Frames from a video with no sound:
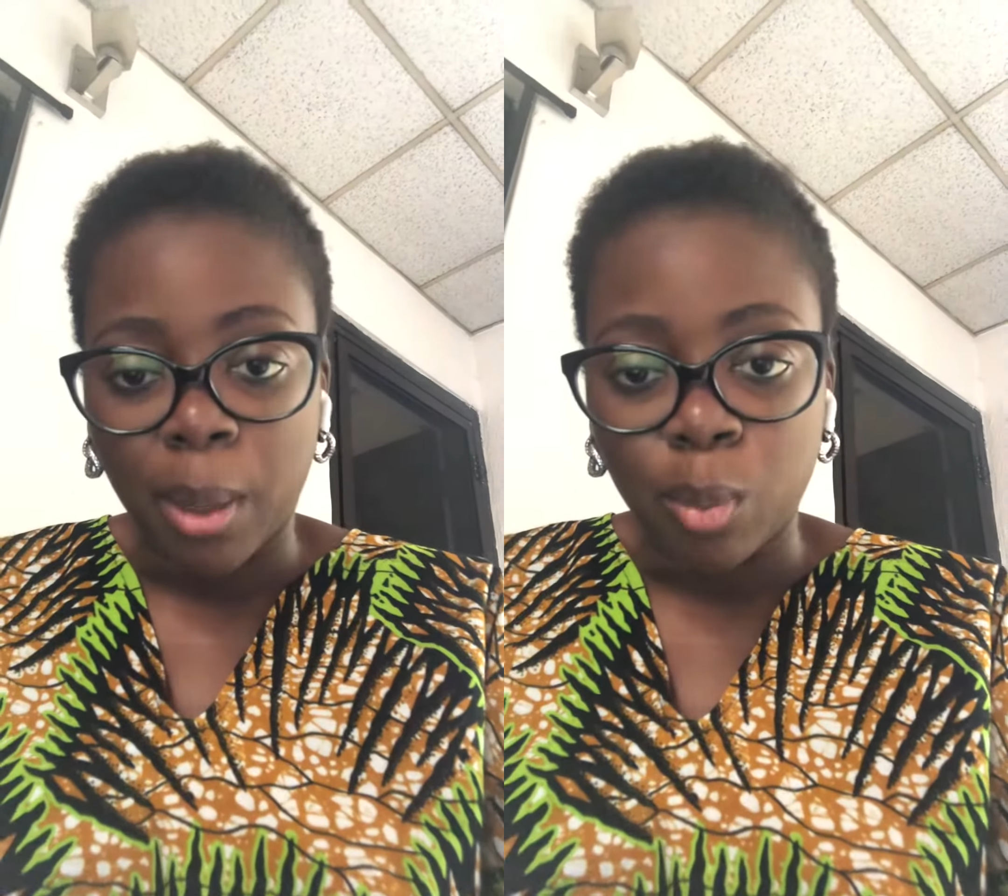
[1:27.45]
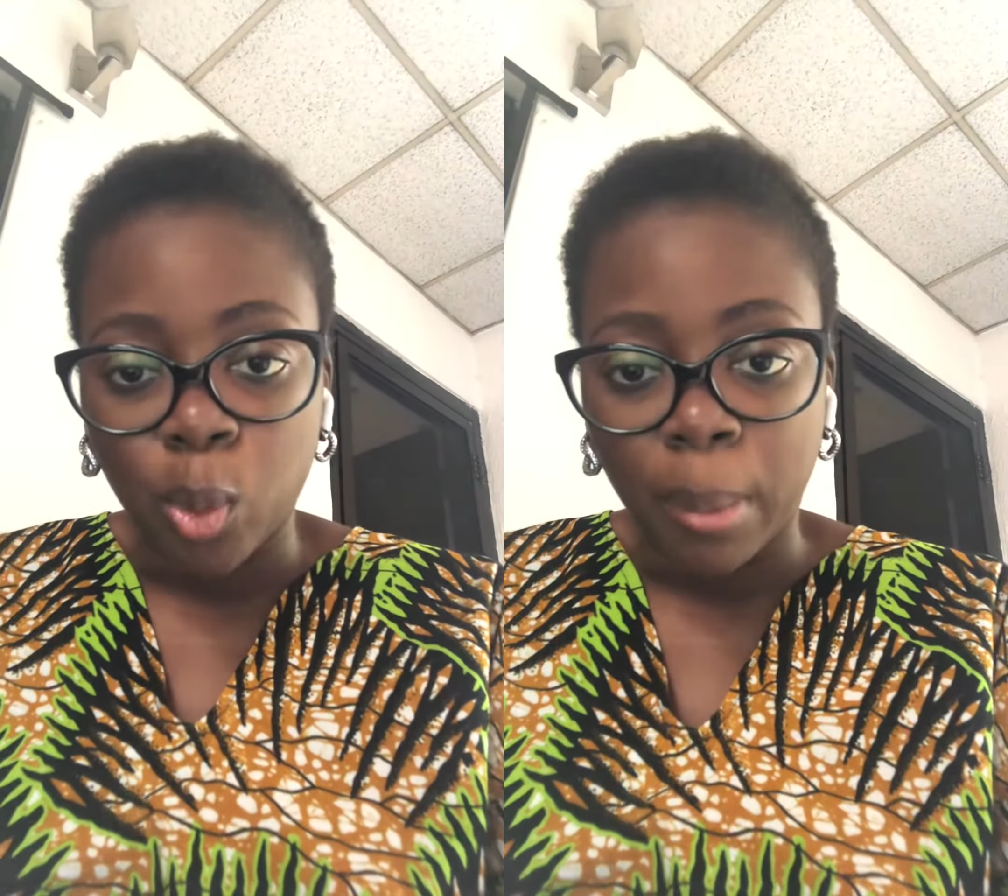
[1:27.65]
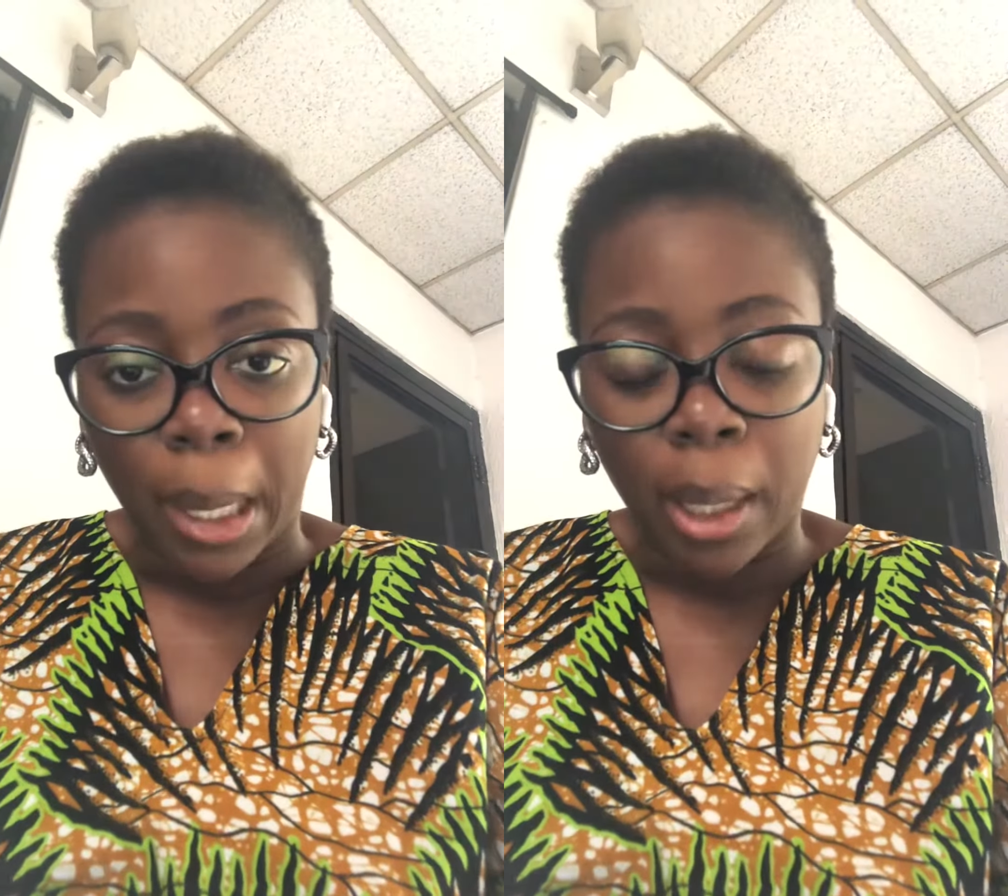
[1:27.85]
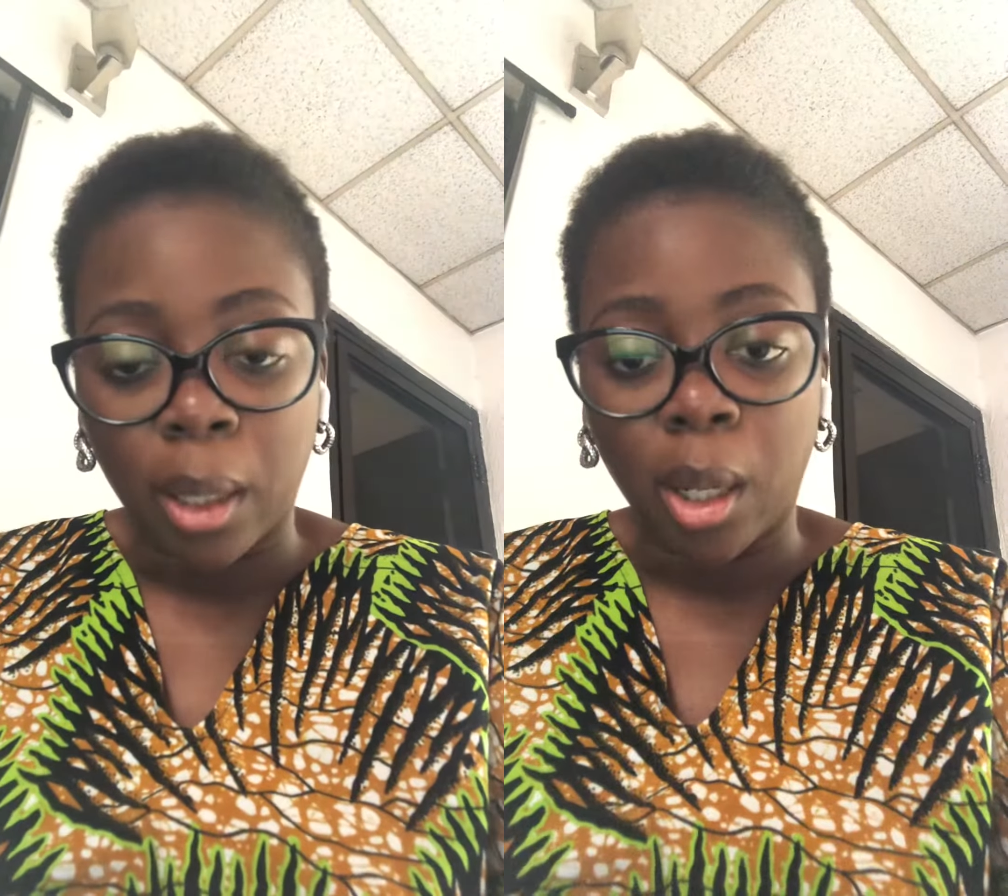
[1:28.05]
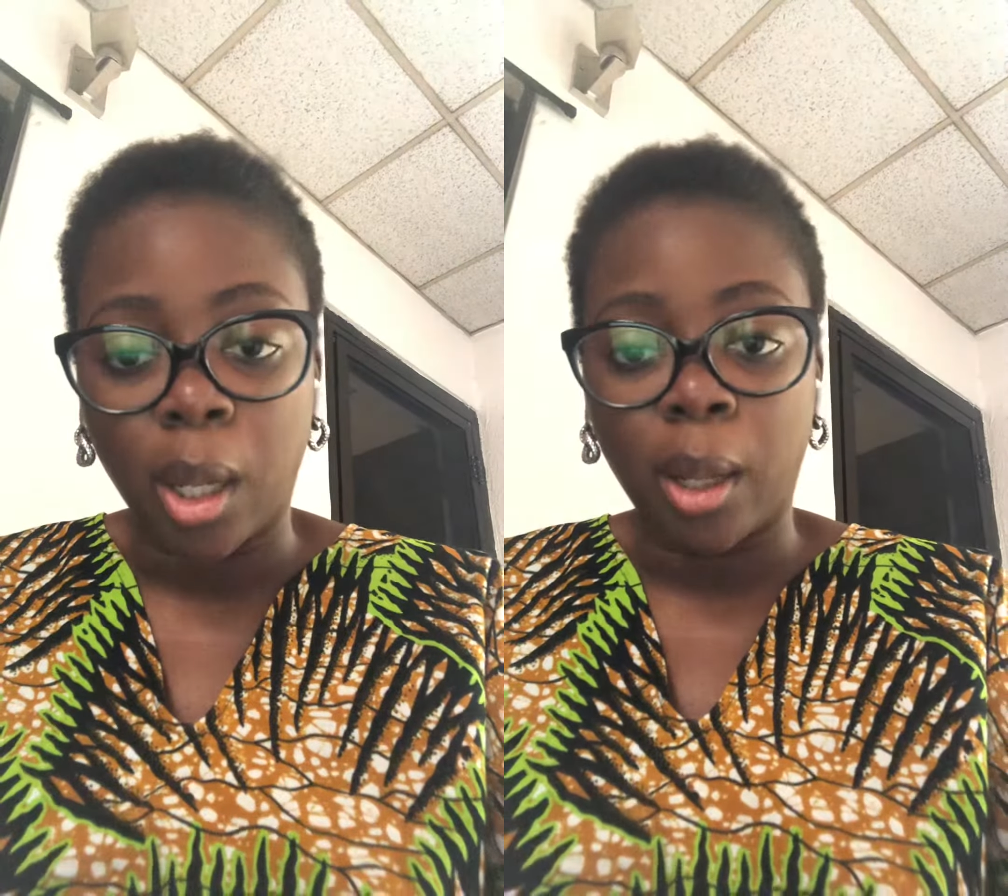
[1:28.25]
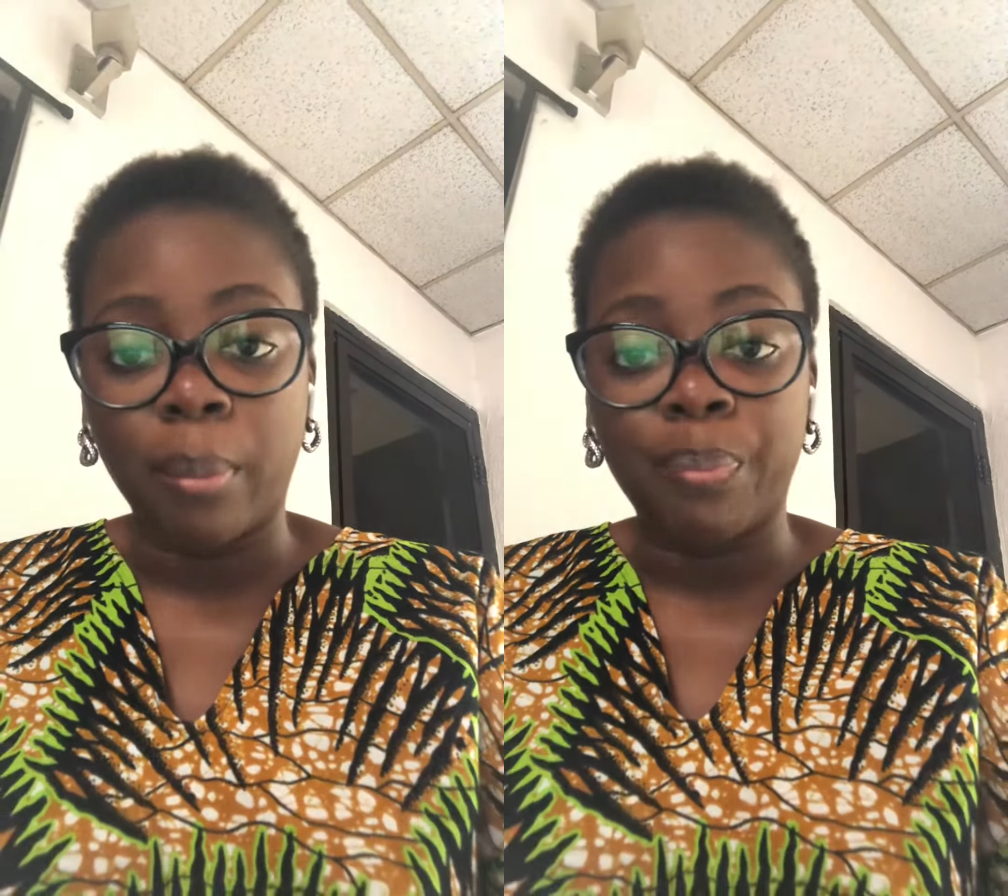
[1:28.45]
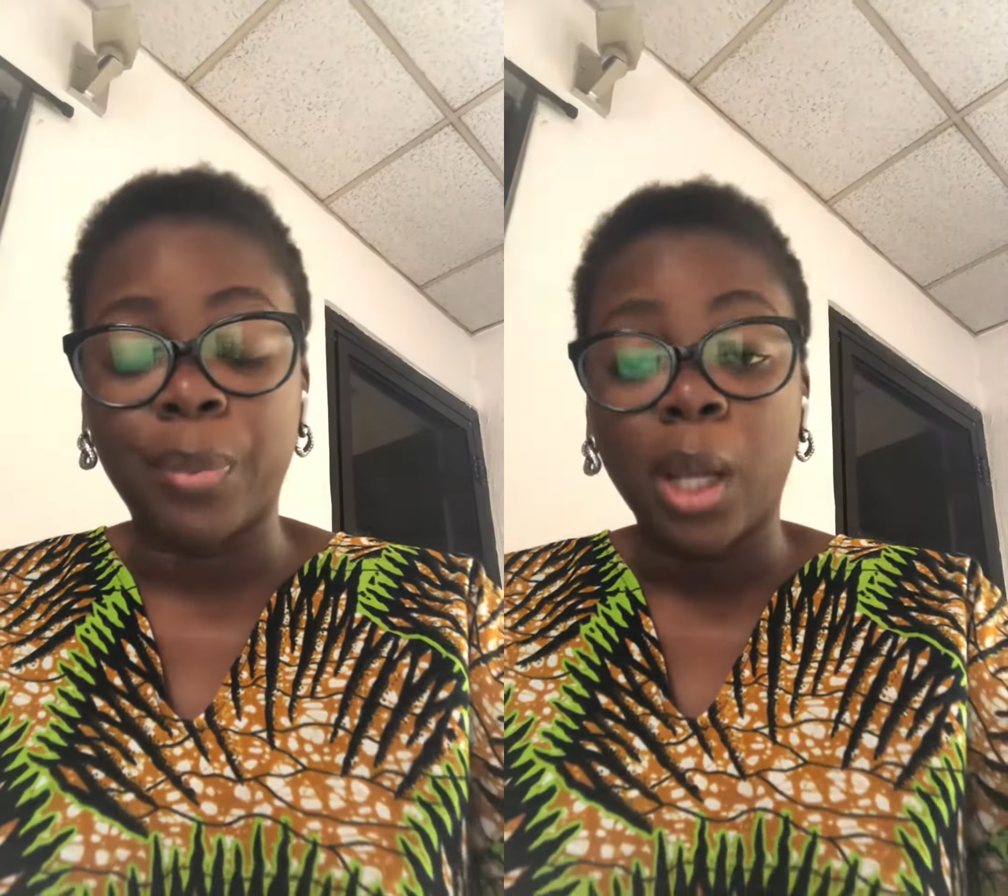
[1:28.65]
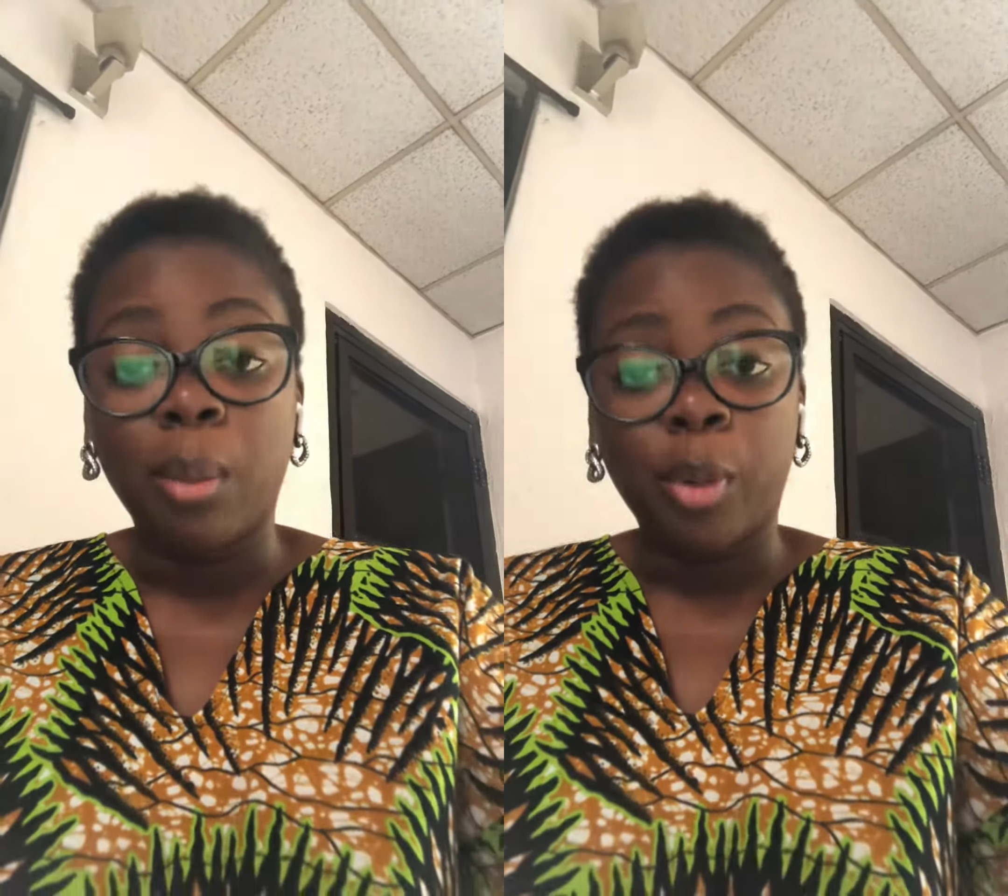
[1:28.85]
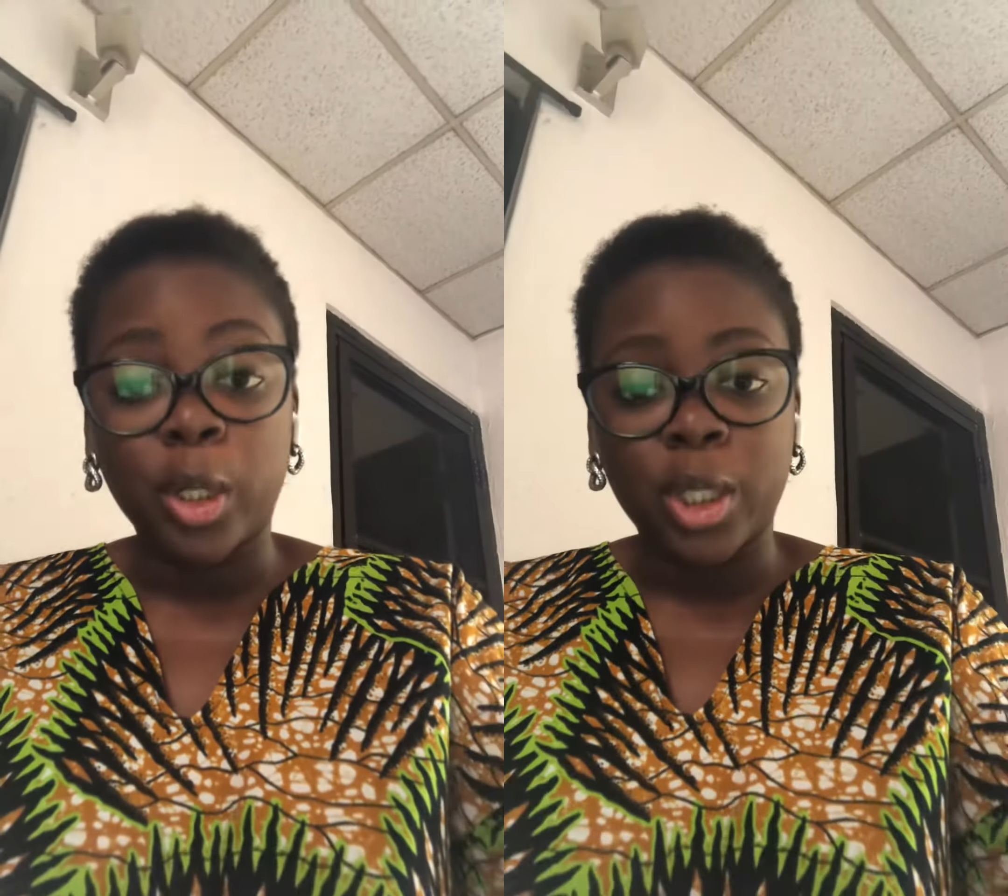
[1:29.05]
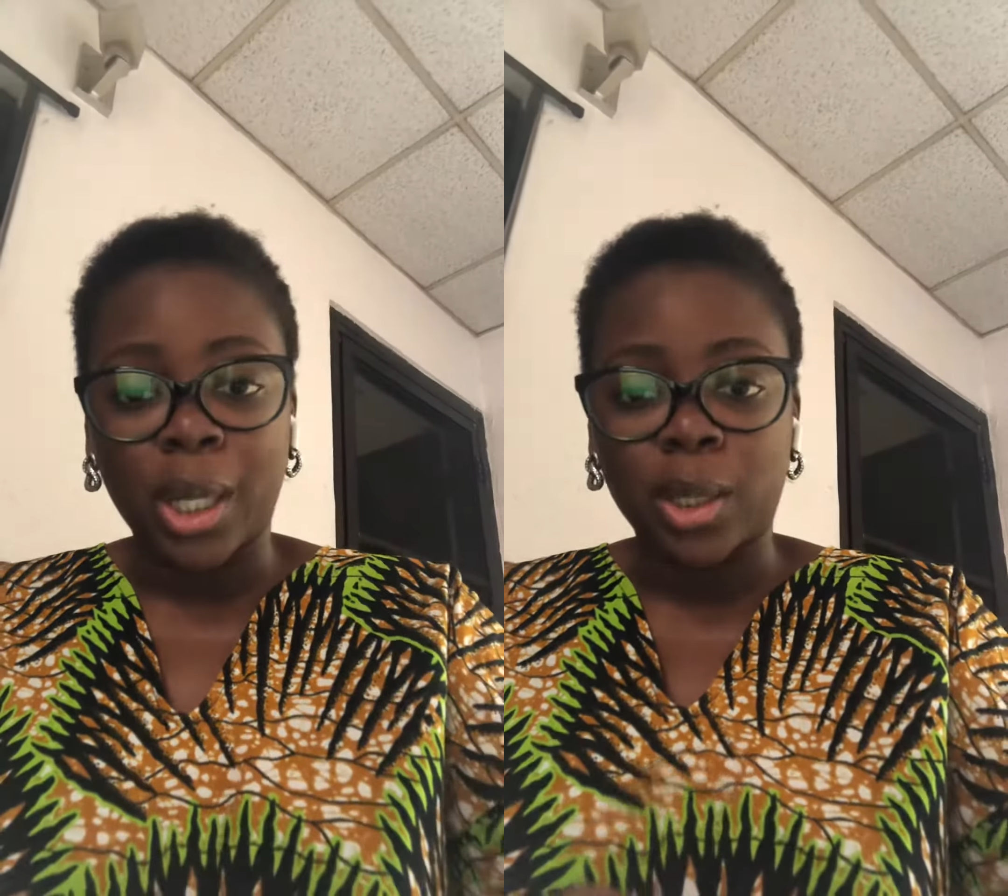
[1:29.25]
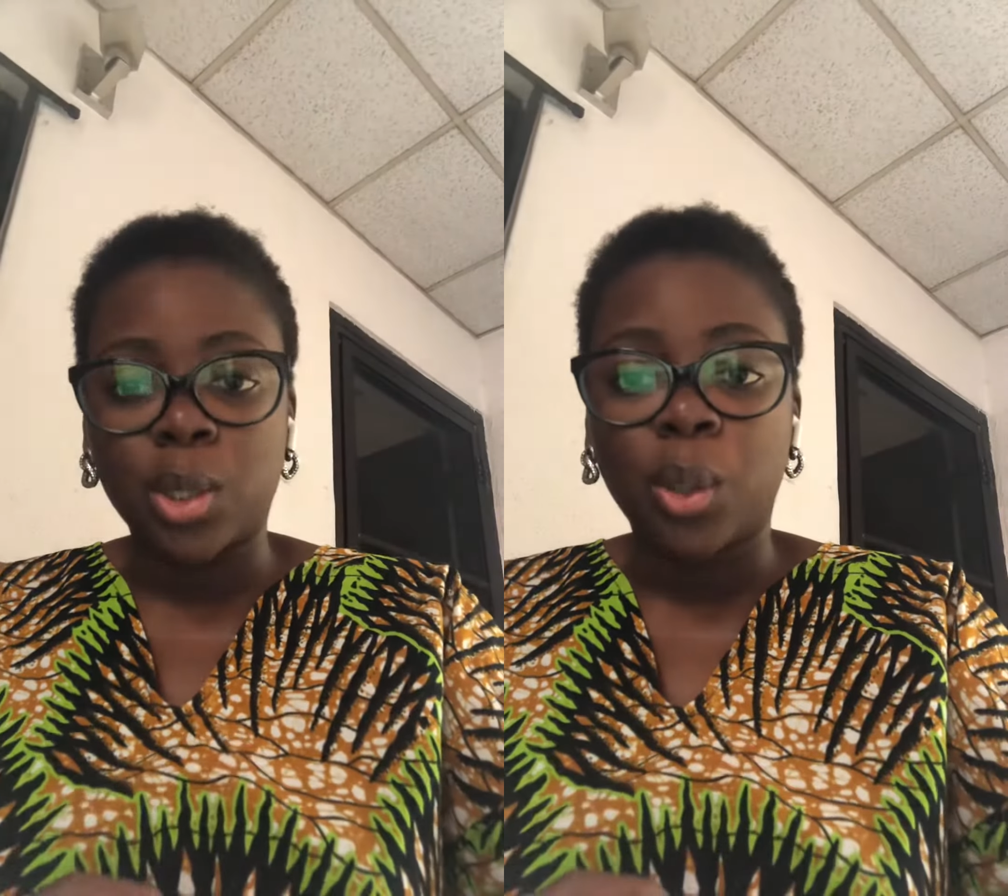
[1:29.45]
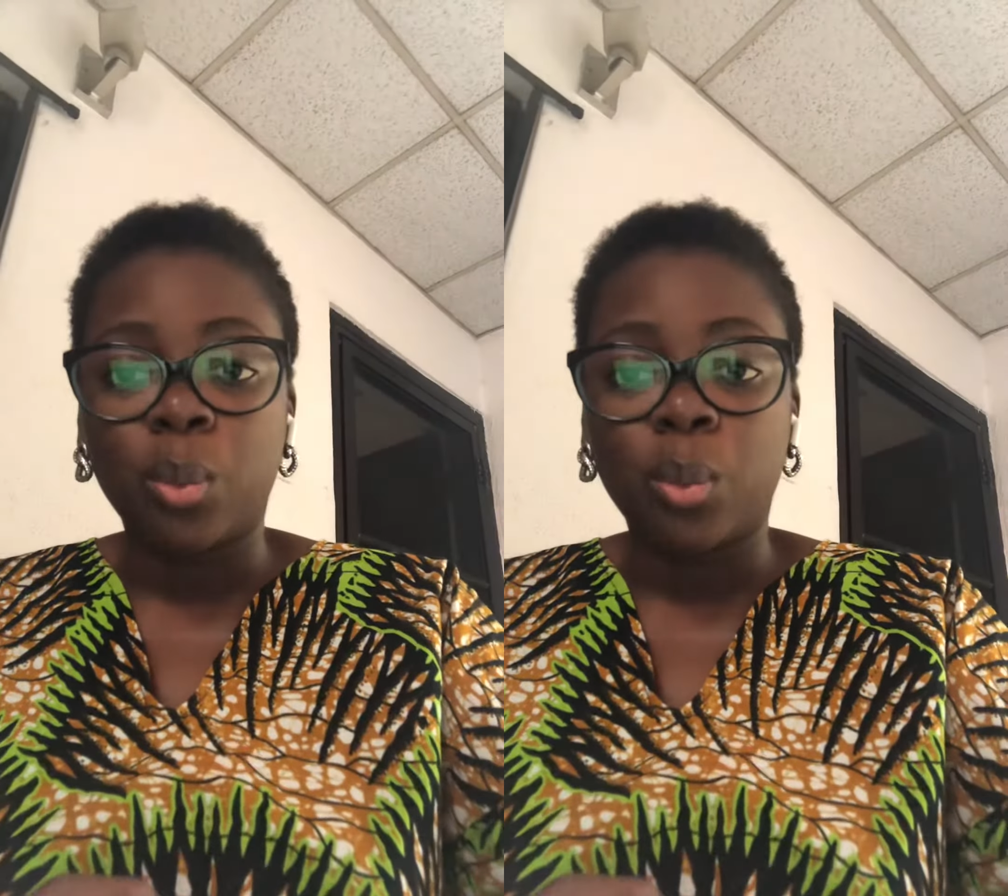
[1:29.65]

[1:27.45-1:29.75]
Mobile project,